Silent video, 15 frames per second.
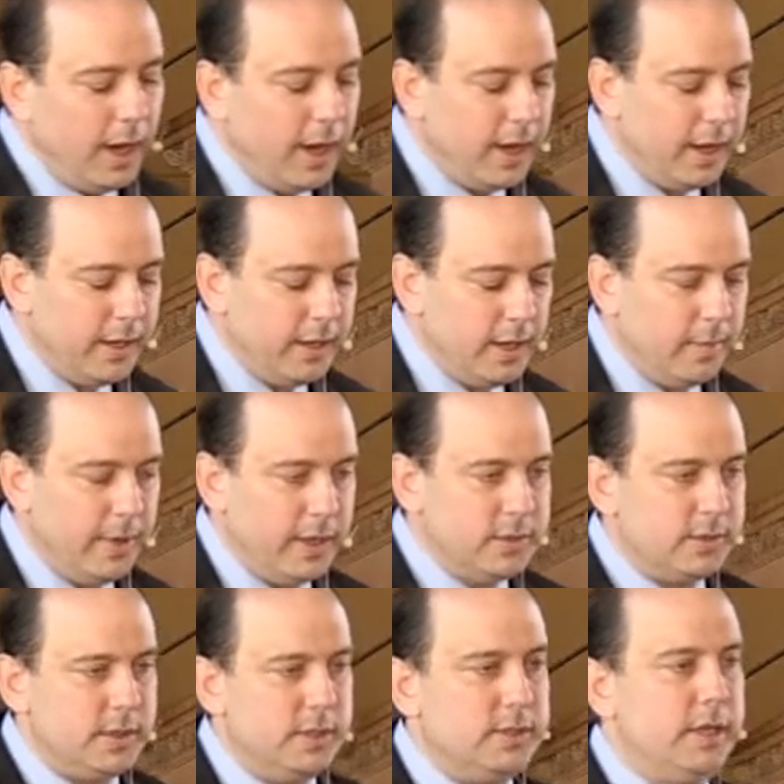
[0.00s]
I, um,
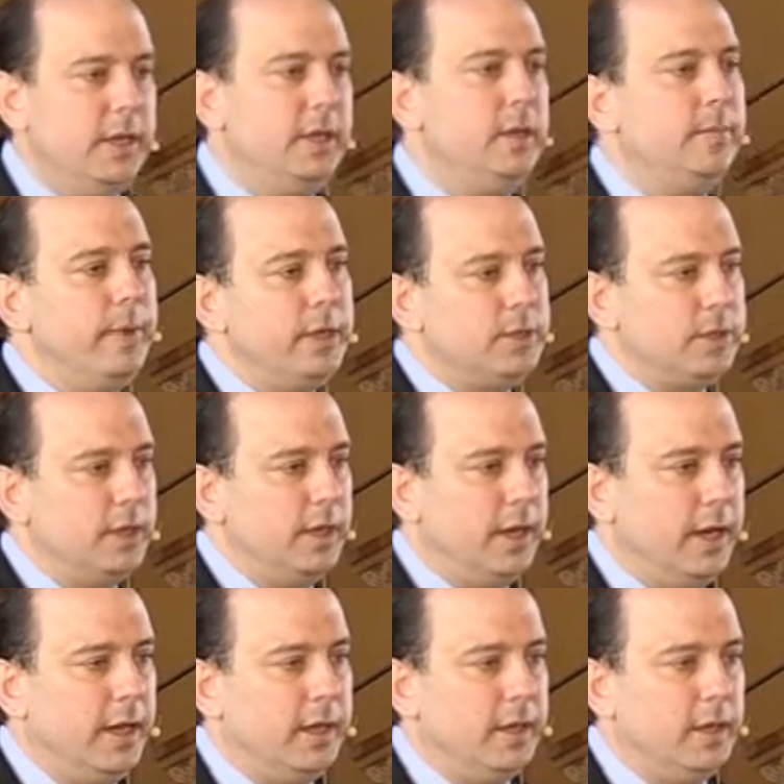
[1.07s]
as, as Ann had mentioned,
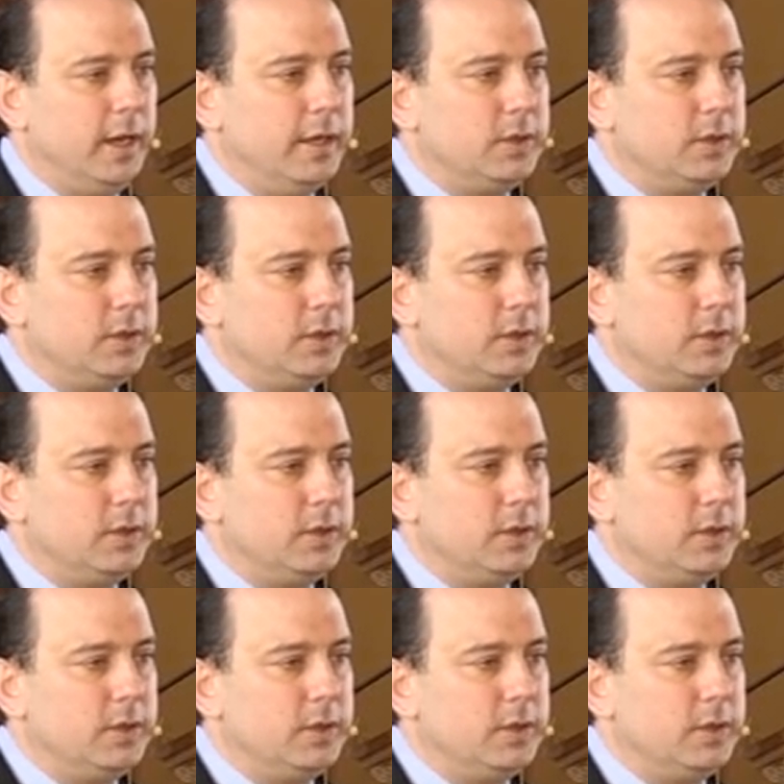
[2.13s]
I,